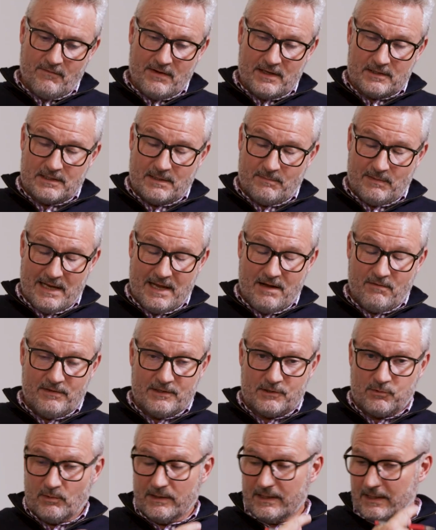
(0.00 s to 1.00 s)
I've actually been out
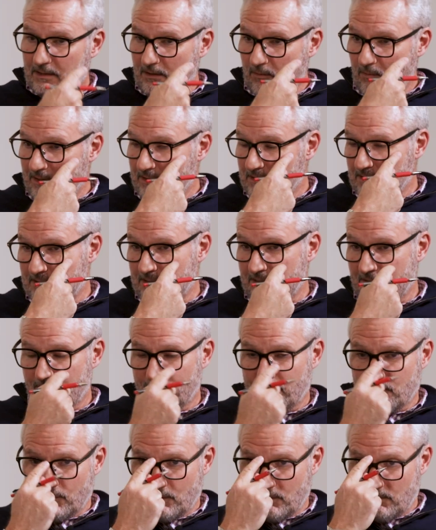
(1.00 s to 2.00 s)
this week. I went to see a
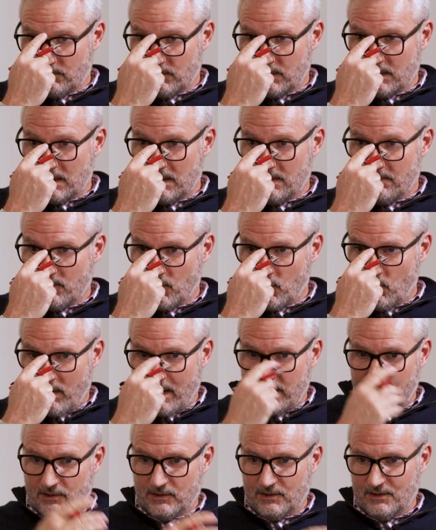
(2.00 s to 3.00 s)
firm who
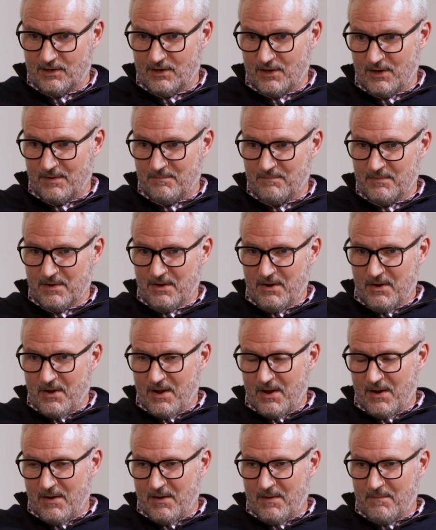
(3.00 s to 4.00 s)
had a
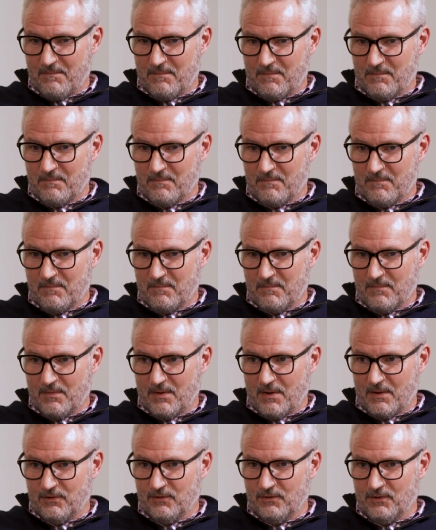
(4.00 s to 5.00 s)

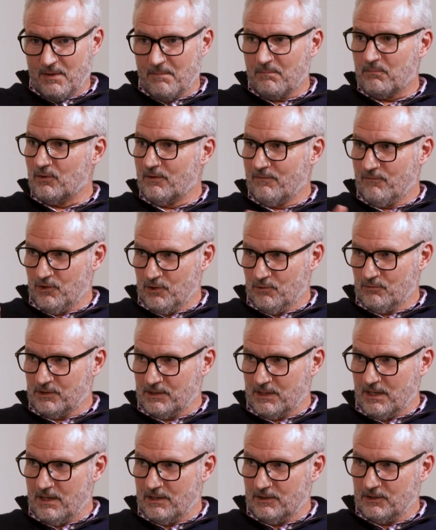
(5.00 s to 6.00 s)
number of new
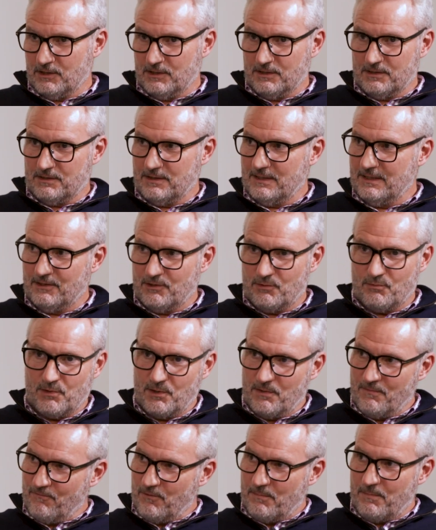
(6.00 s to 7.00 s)
starters in the
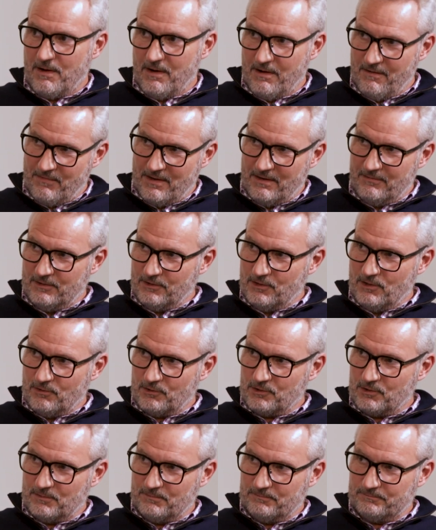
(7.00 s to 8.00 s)
room for part of their
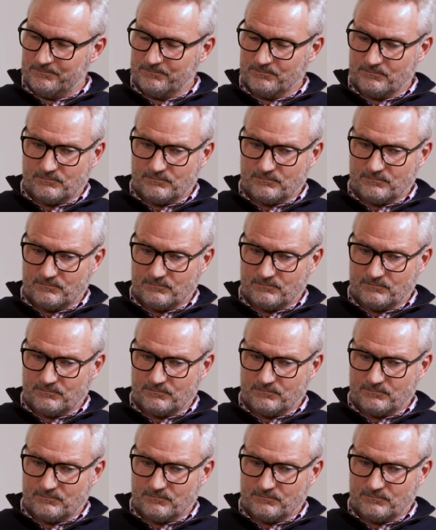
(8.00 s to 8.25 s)
induction